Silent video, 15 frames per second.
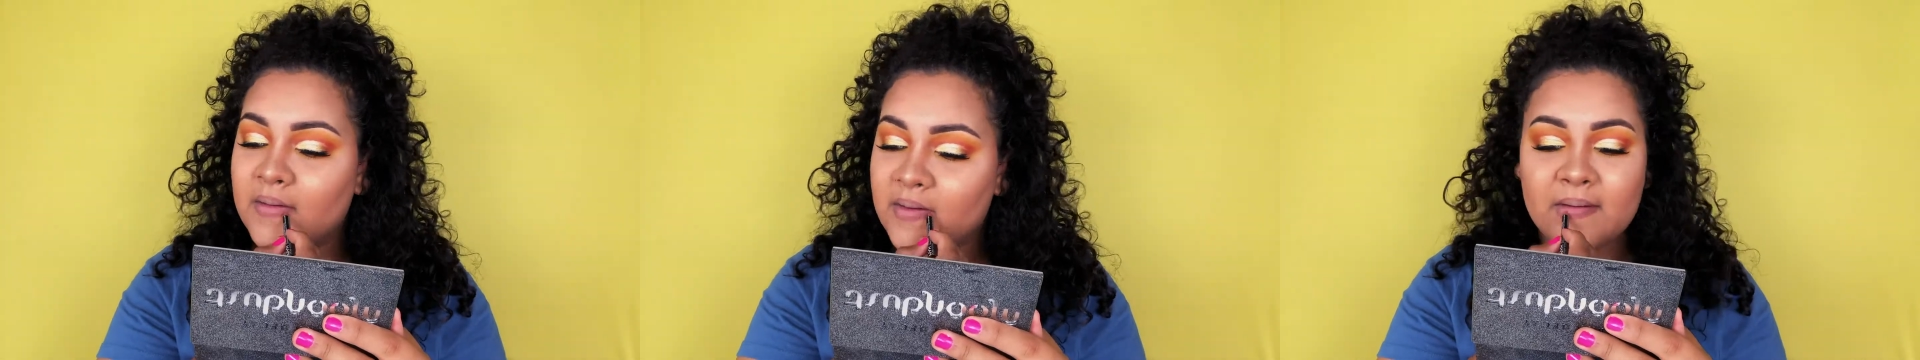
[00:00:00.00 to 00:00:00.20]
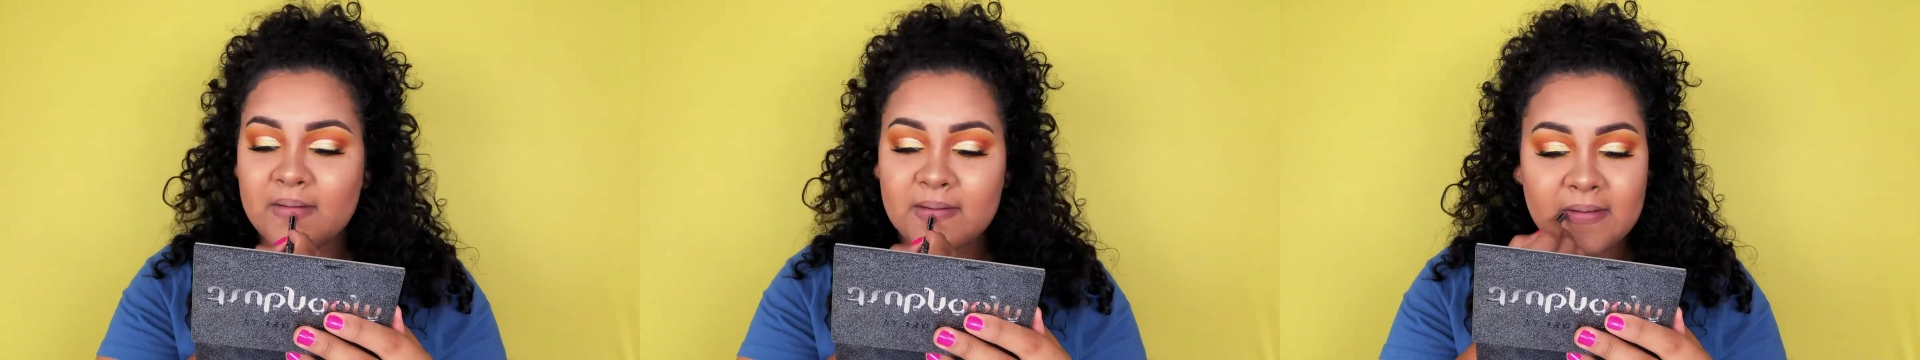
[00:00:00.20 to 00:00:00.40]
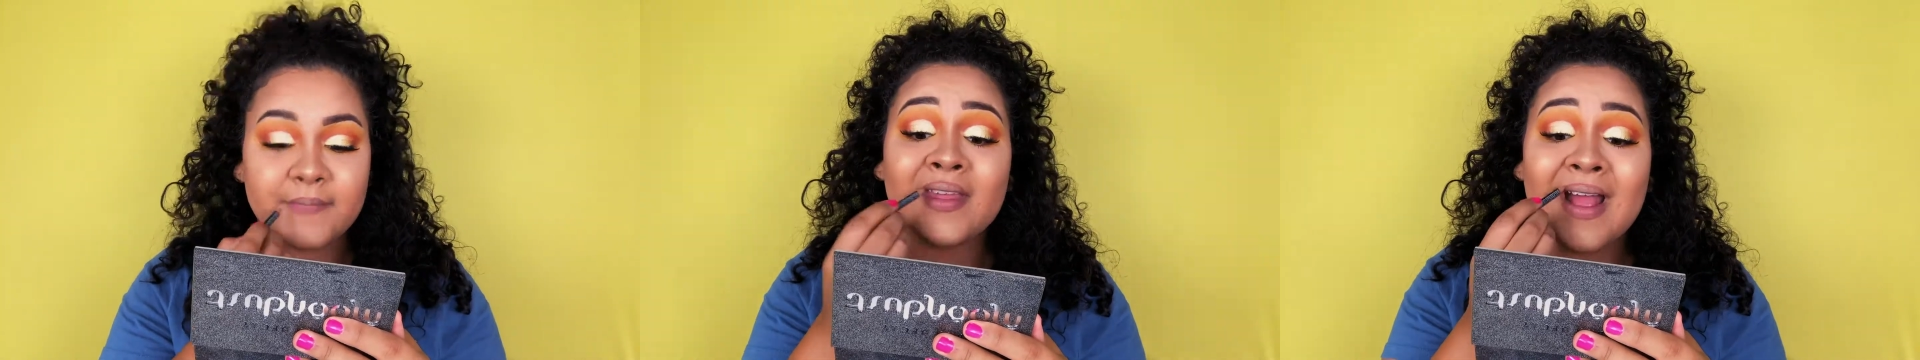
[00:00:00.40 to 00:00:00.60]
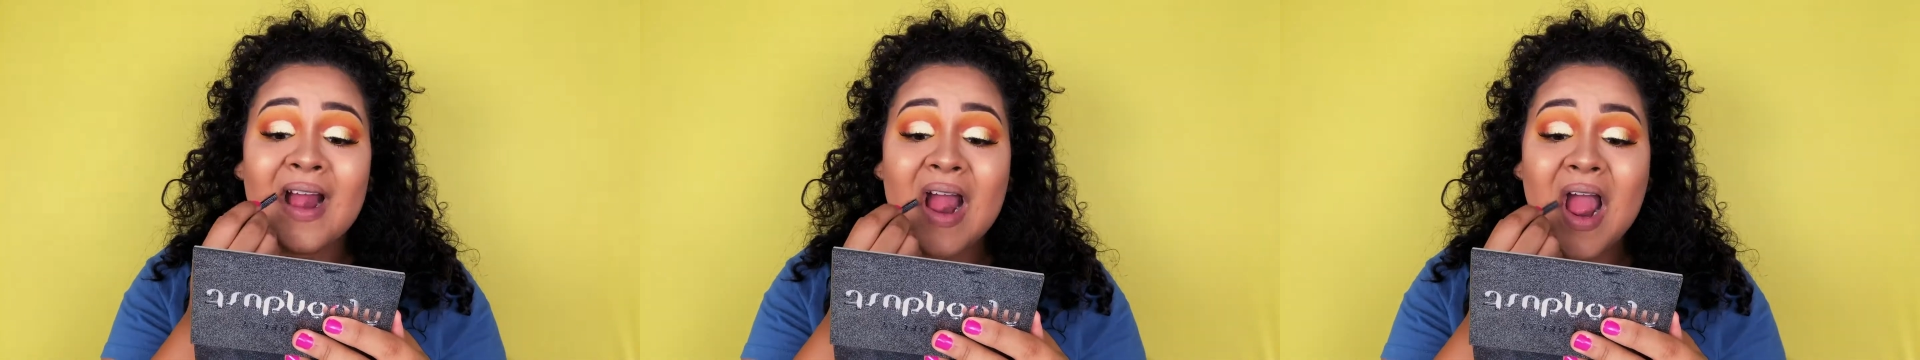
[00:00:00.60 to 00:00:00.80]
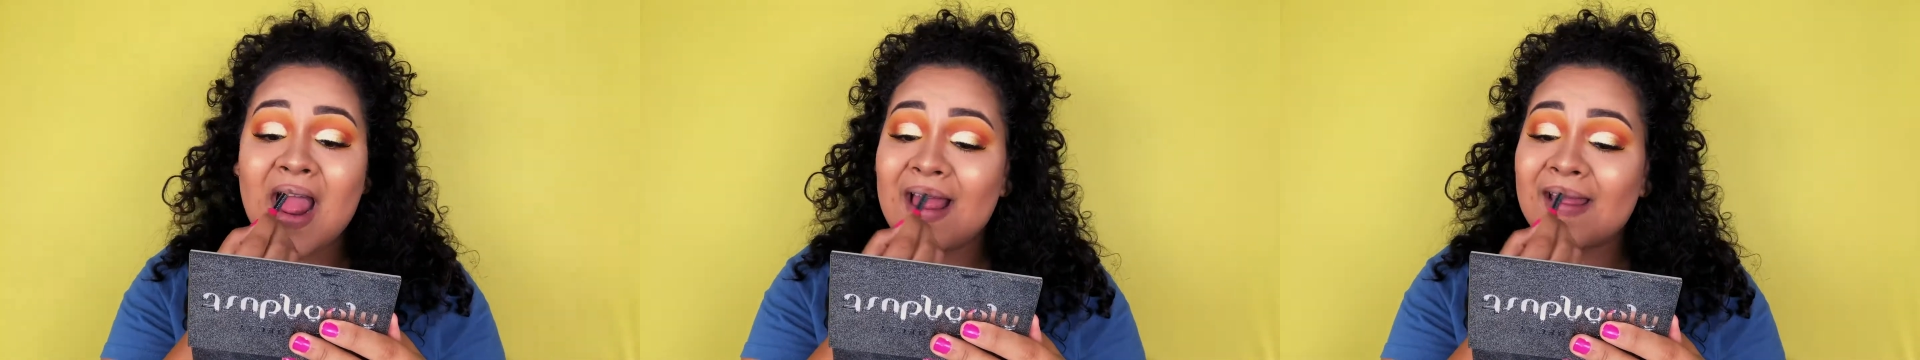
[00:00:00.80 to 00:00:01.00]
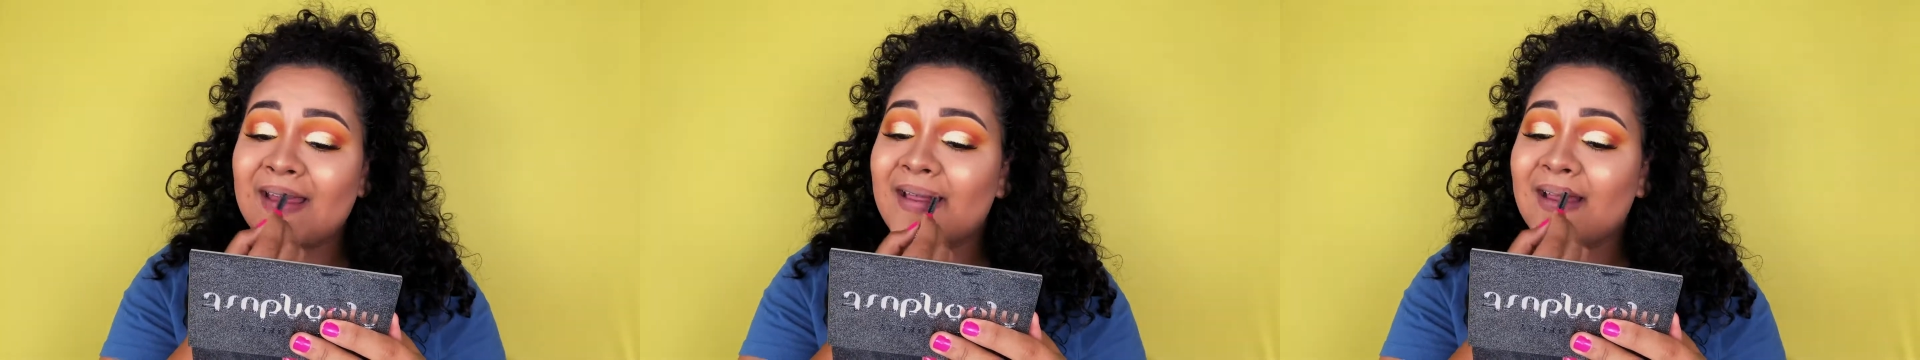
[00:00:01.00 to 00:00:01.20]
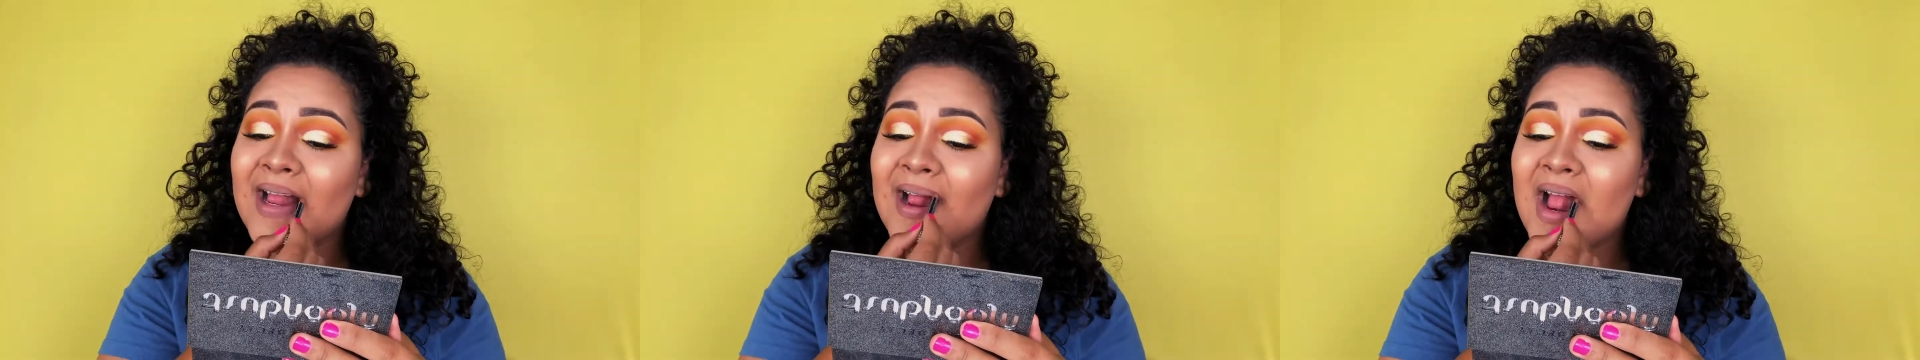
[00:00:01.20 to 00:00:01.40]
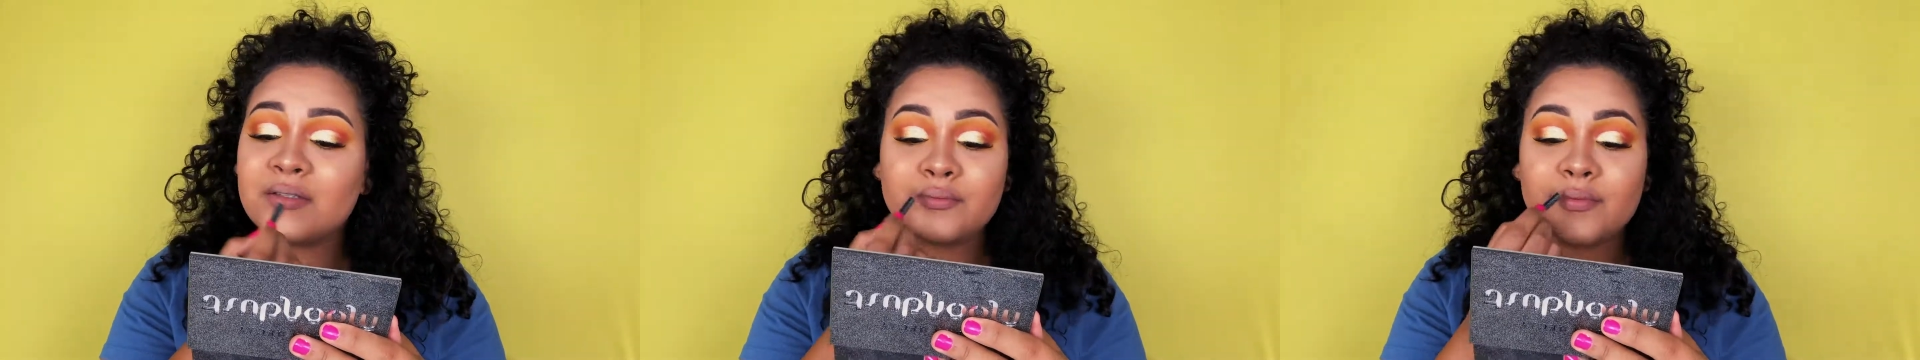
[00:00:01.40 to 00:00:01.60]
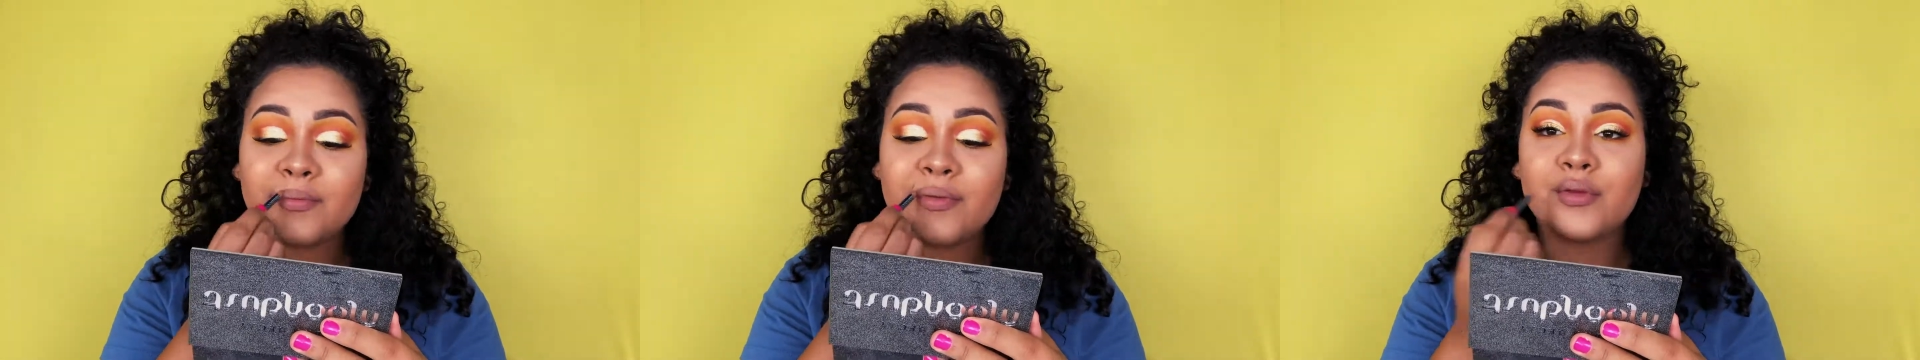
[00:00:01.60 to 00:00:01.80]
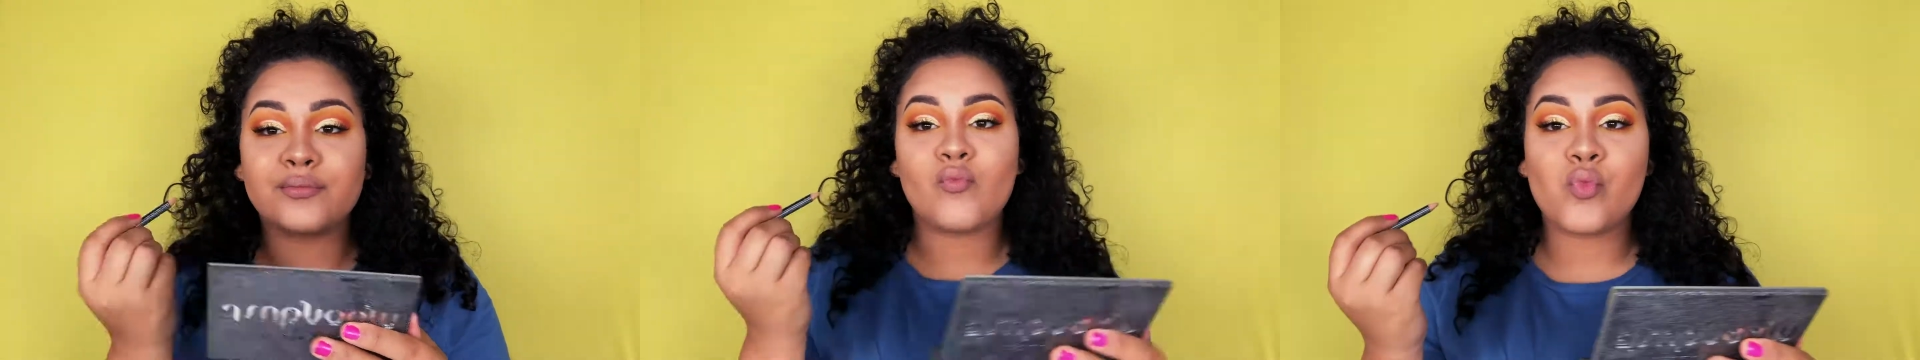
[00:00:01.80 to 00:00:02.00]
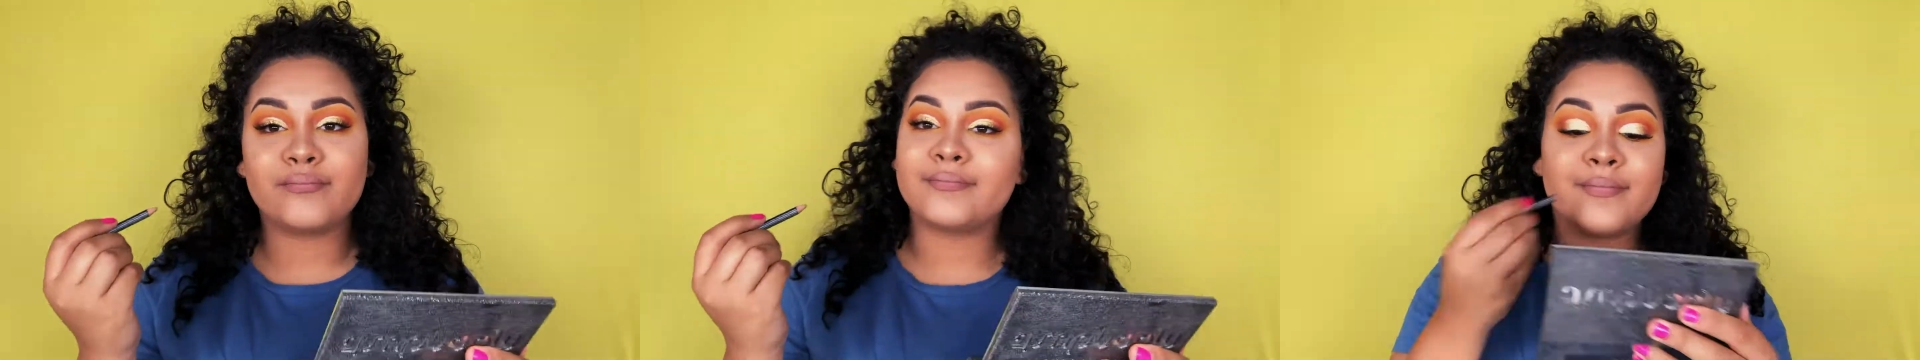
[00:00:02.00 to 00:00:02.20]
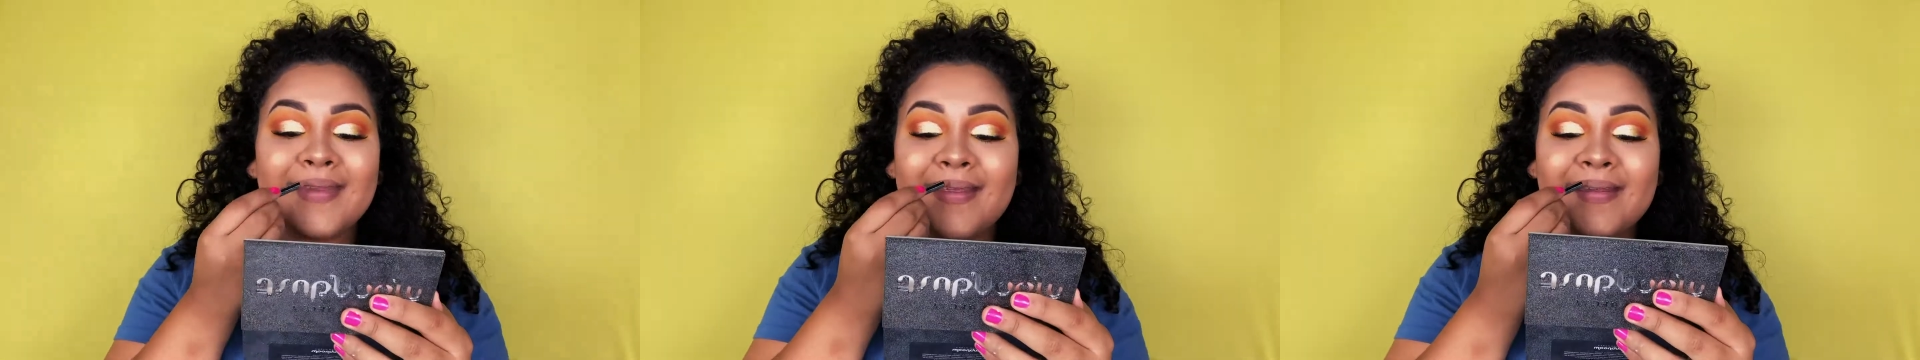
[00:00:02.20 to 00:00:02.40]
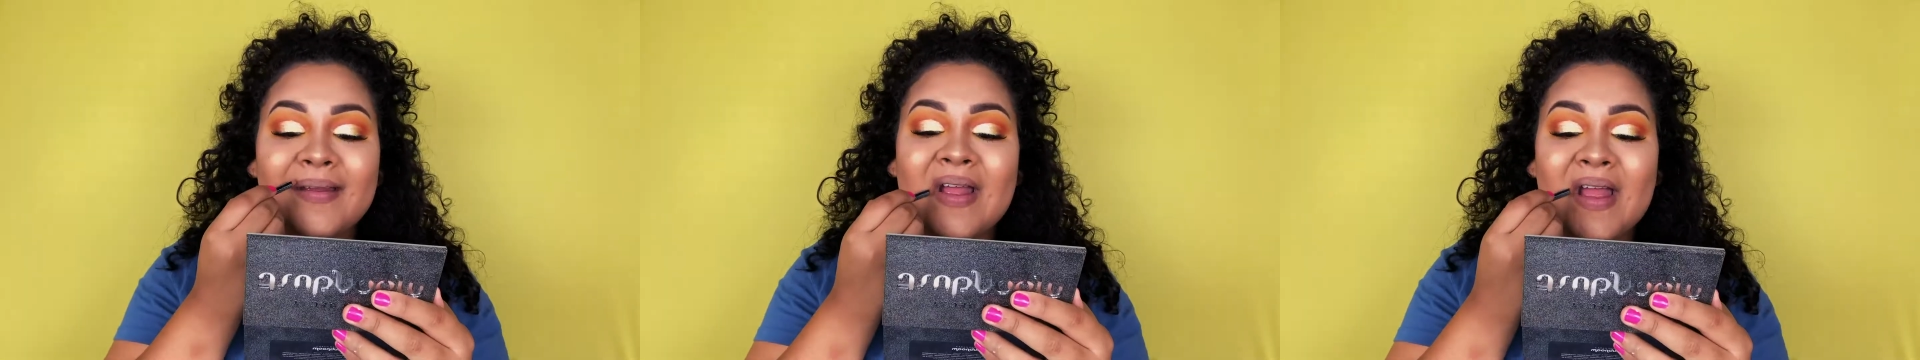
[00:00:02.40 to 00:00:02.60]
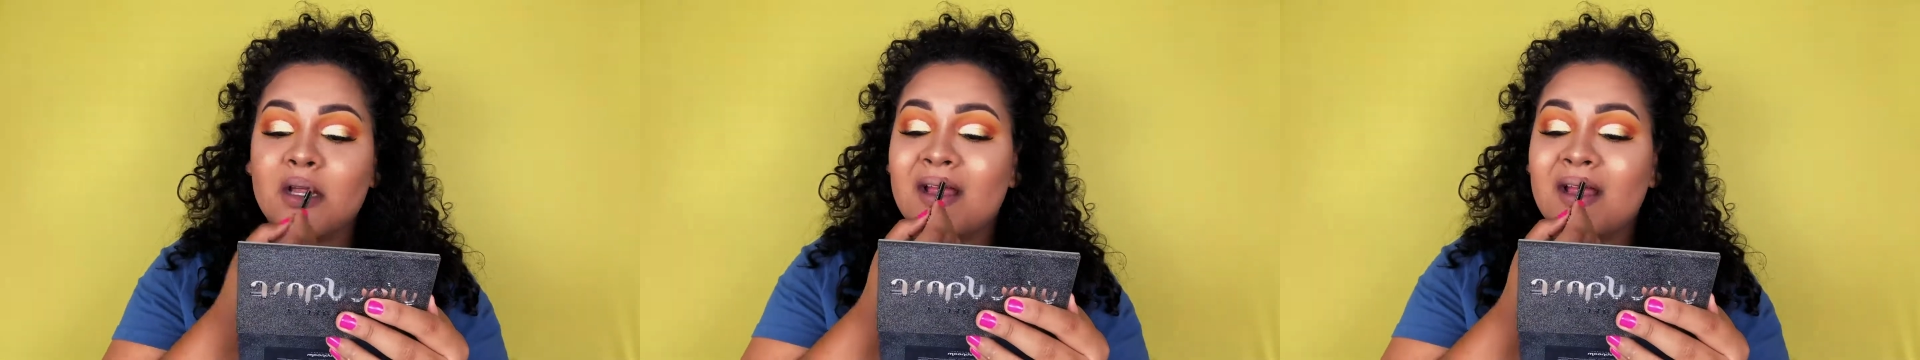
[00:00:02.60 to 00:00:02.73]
and I top that off with the Maybelline Vivid Matte